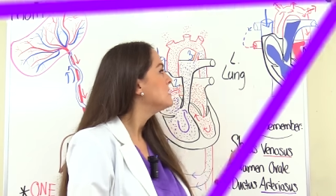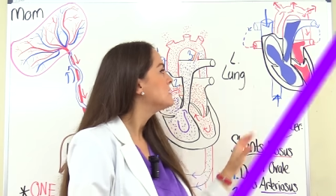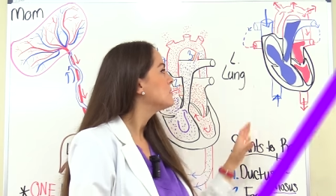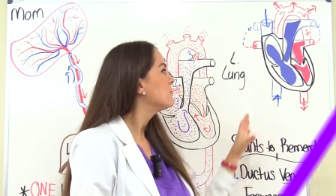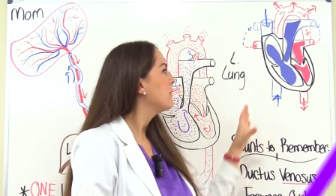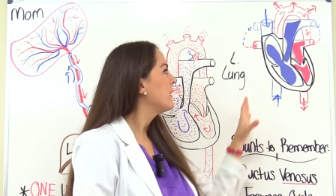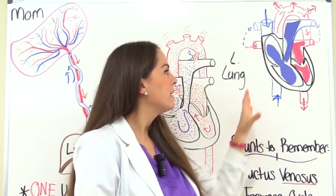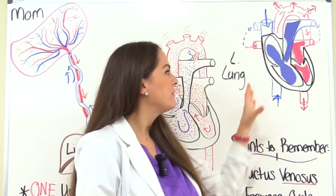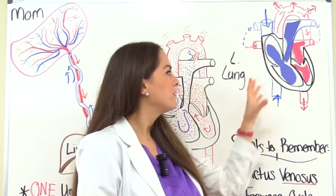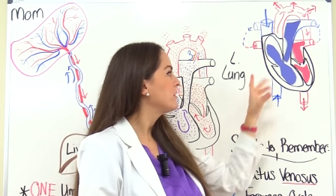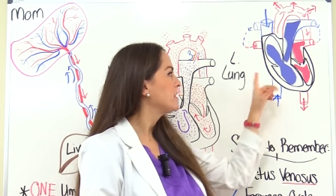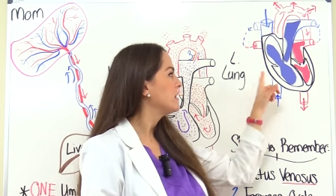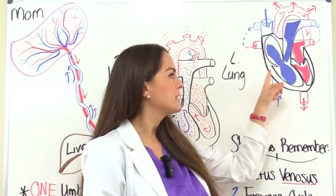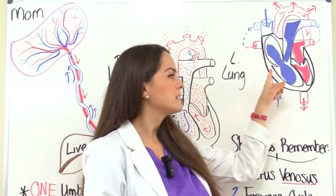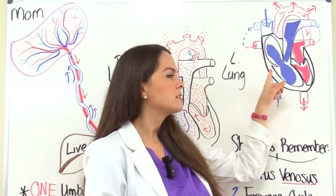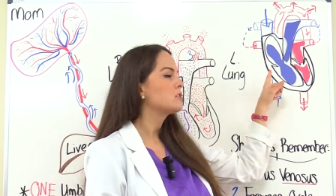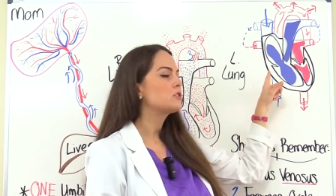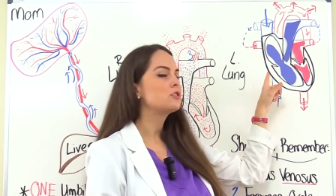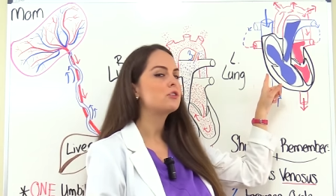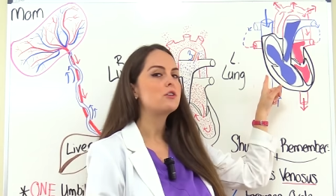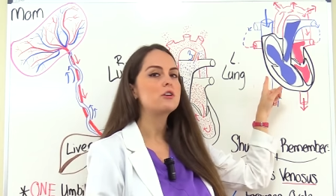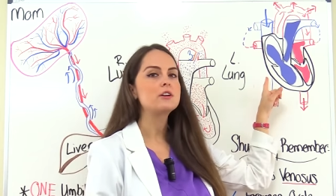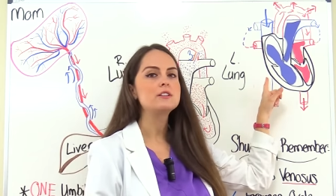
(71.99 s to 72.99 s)
So everything
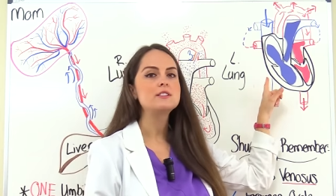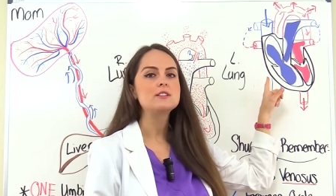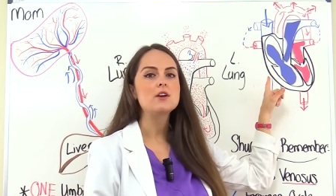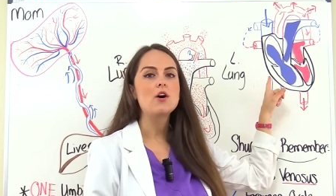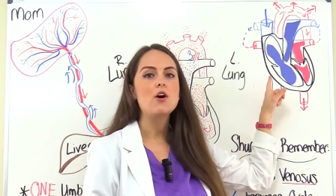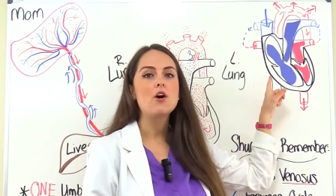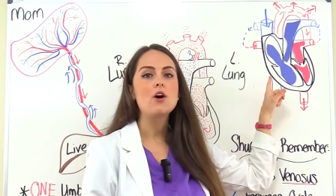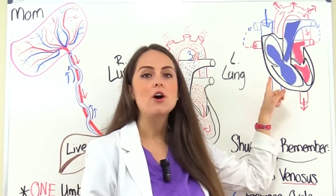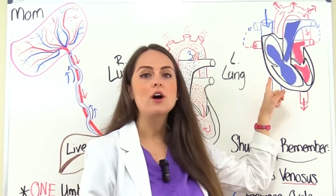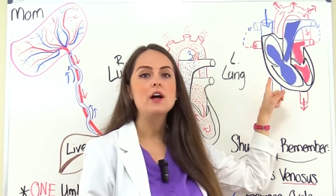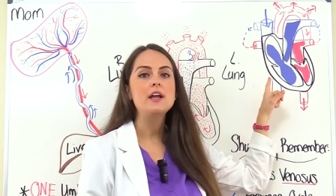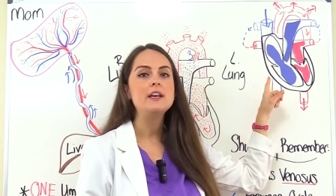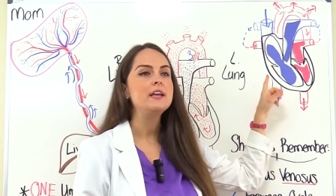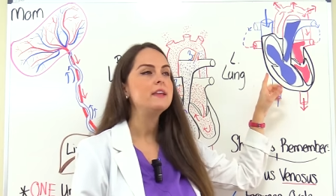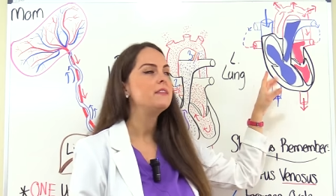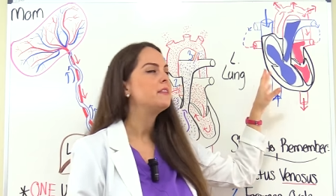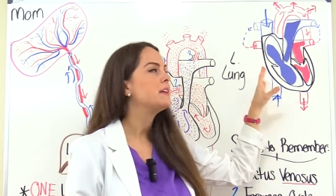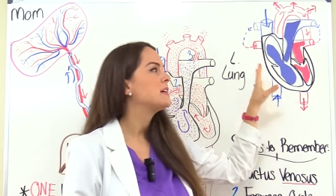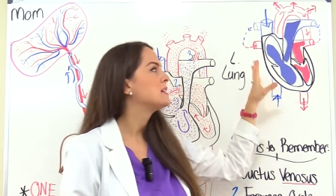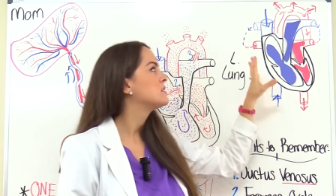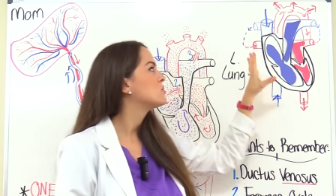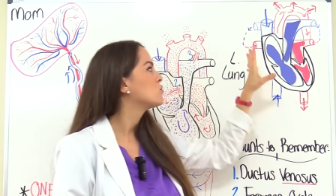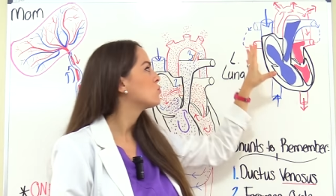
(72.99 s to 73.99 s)
starts
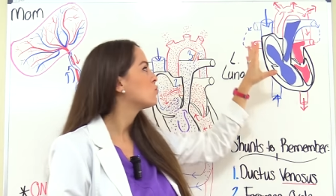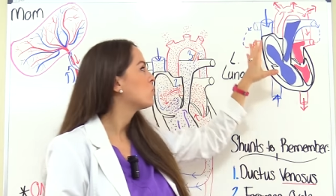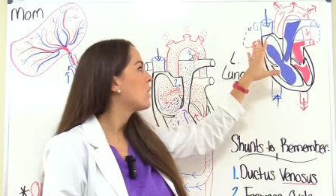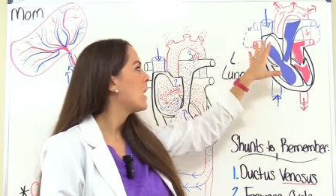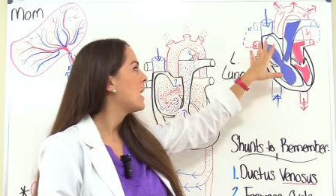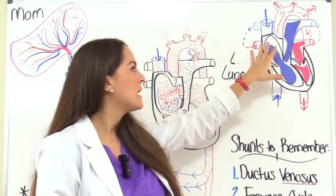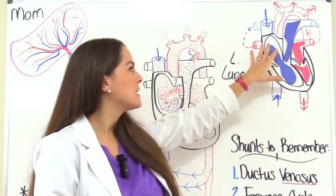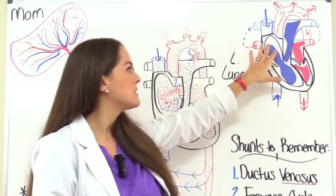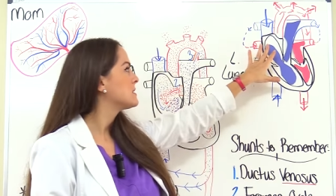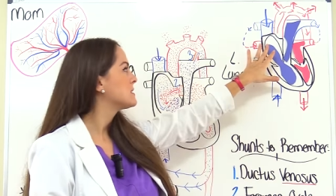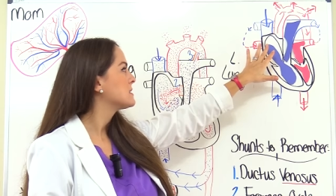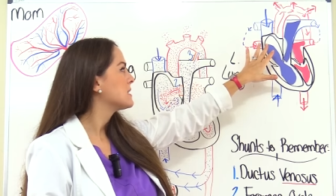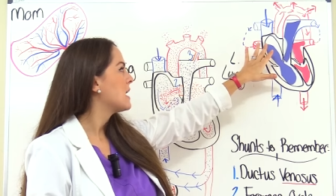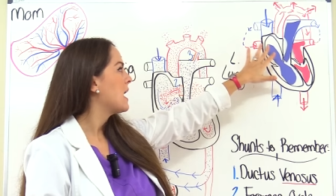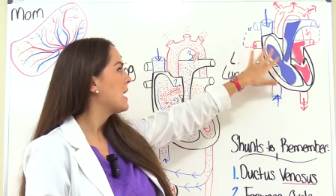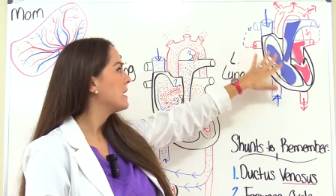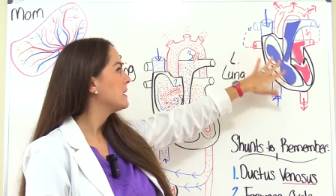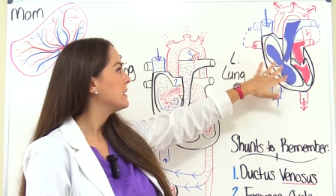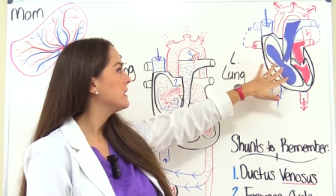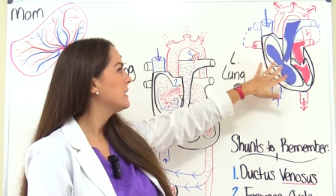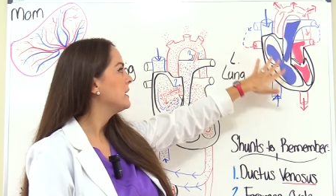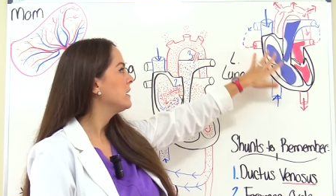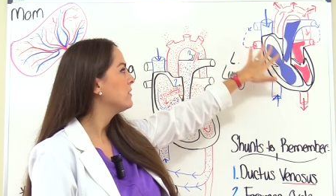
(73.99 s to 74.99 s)
on this right
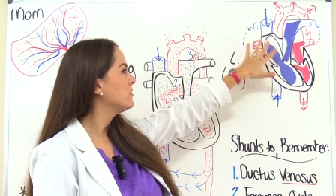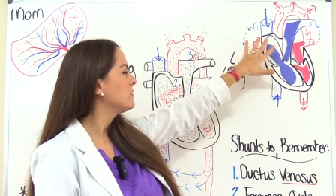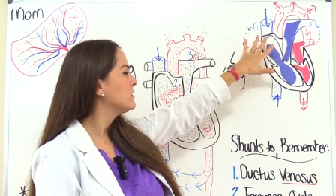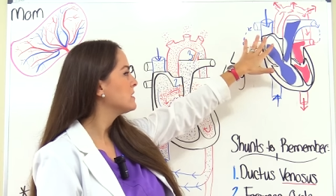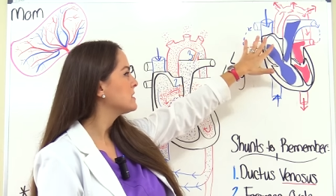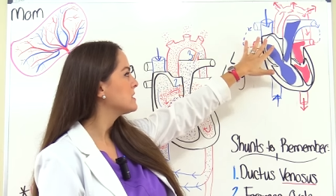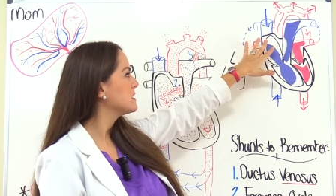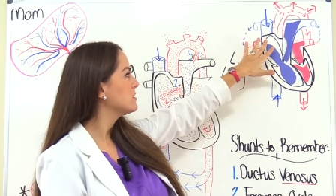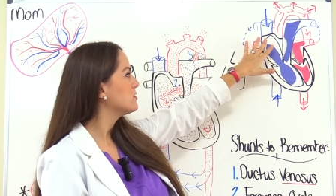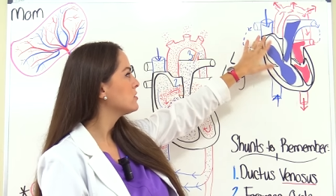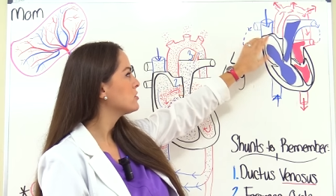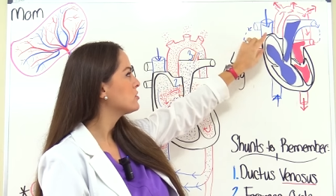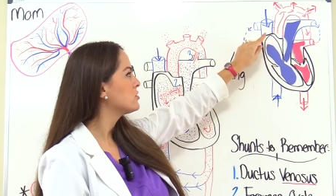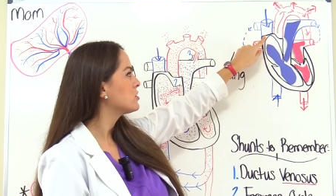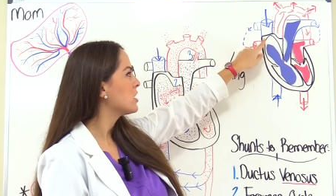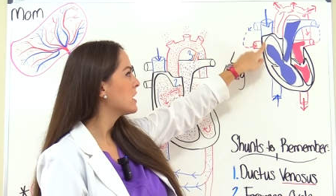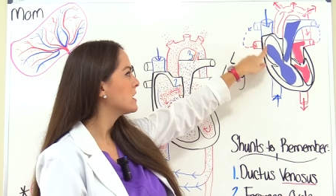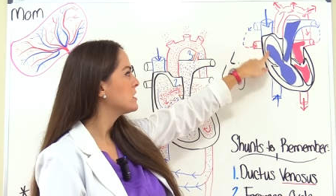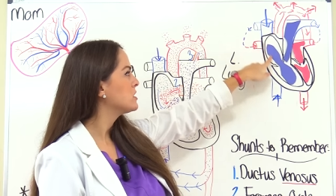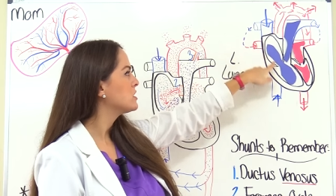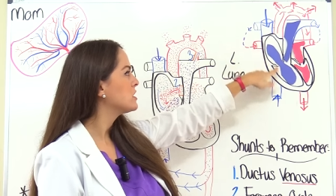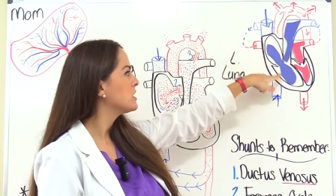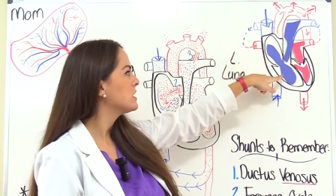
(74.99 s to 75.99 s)
side. And here in this
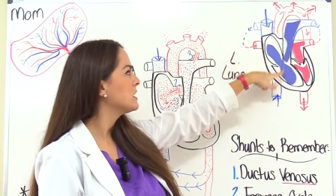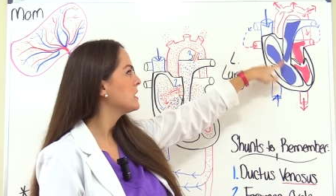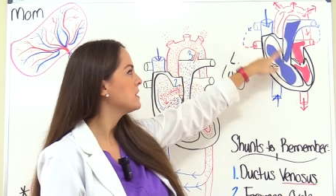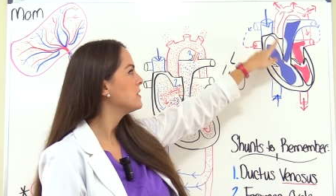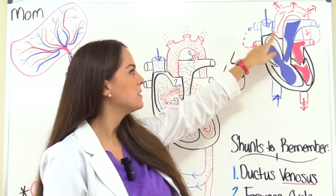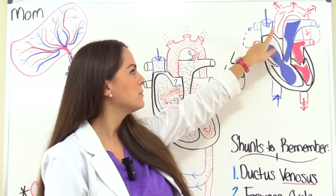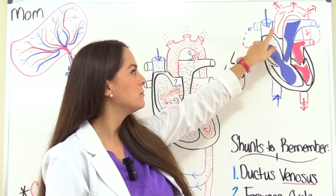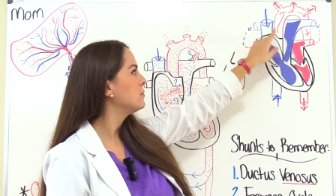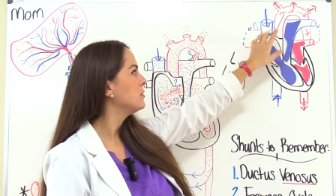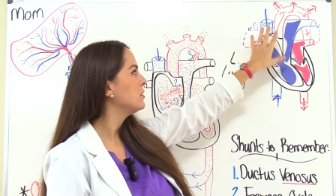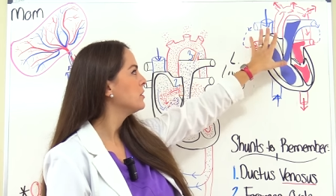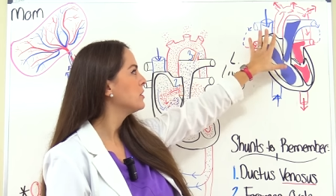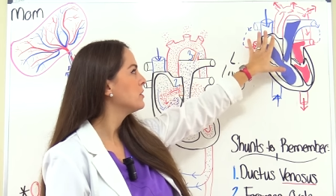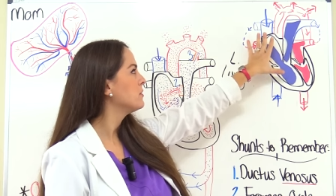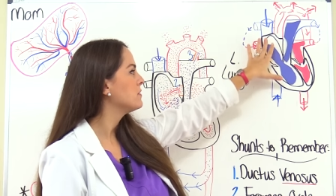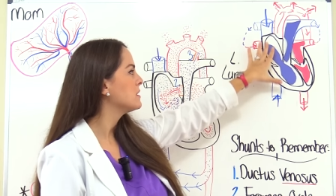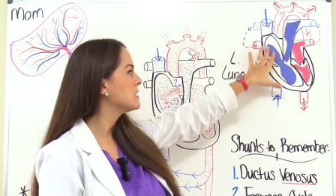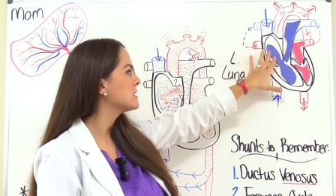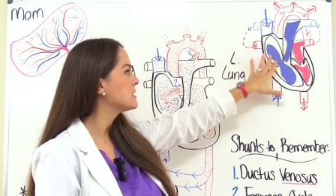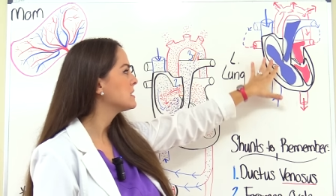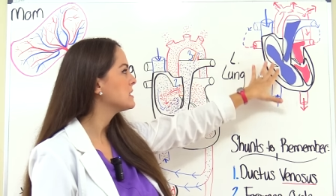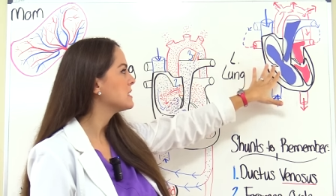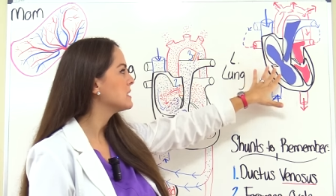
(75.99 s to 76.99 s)
illustration in the blue,
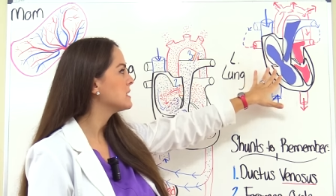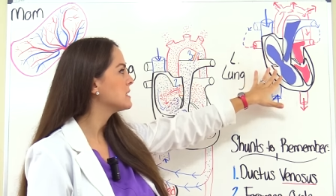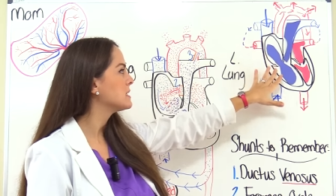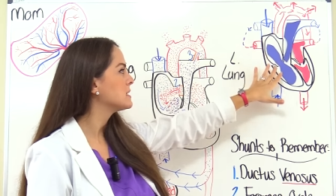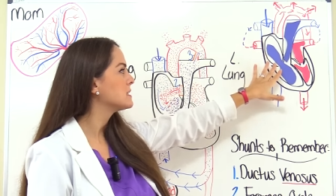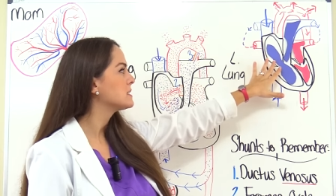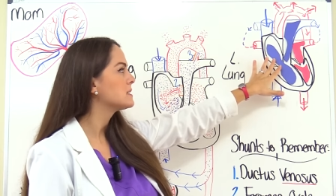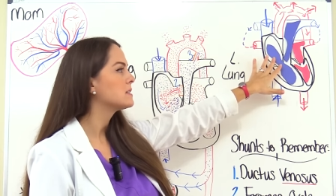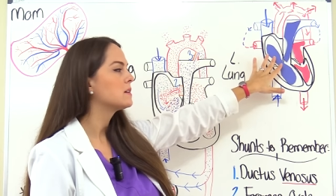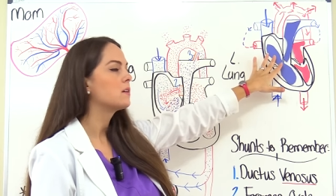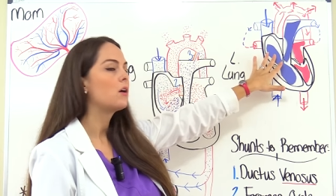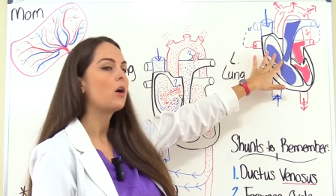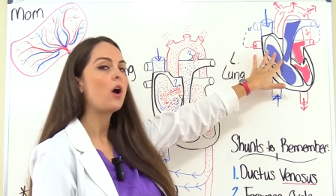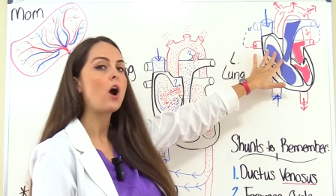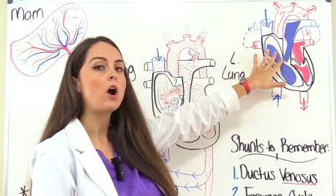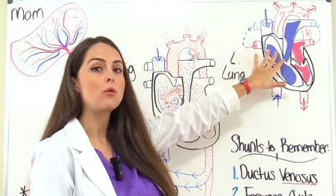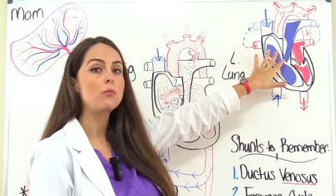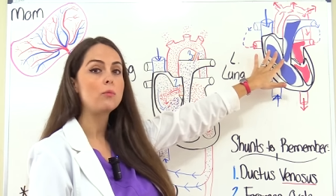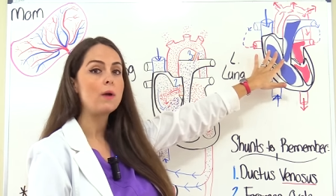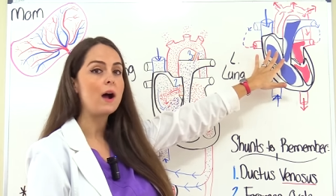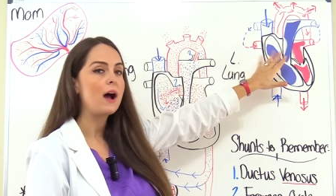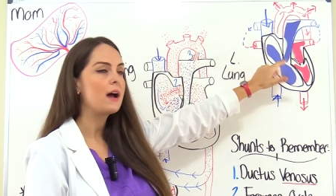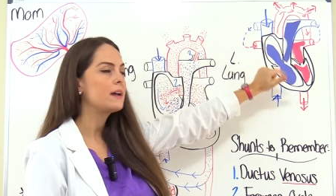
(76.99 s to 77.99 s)
this is
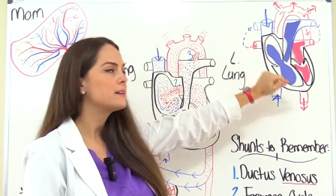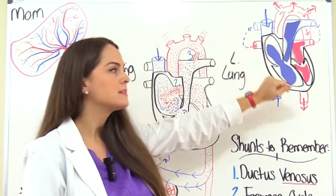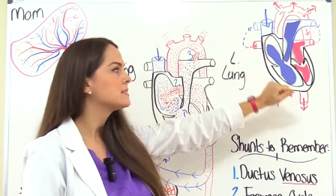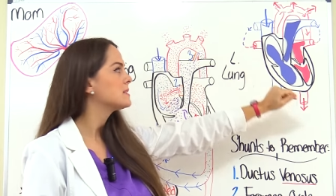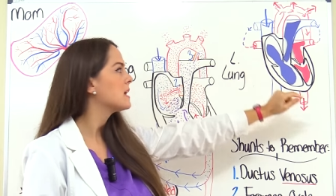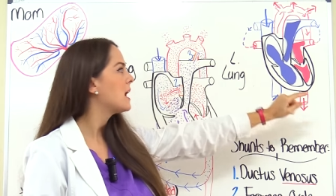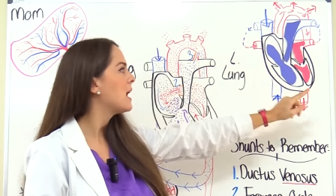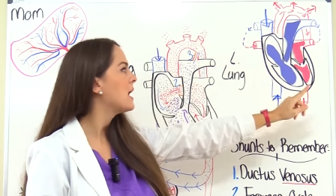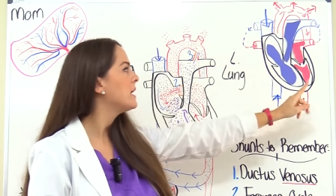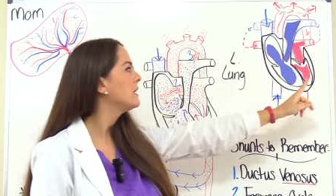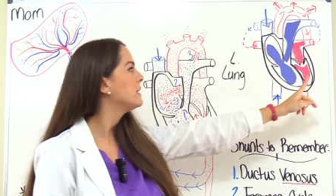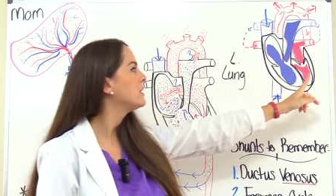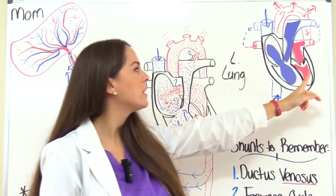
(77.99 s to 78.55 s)
our right side.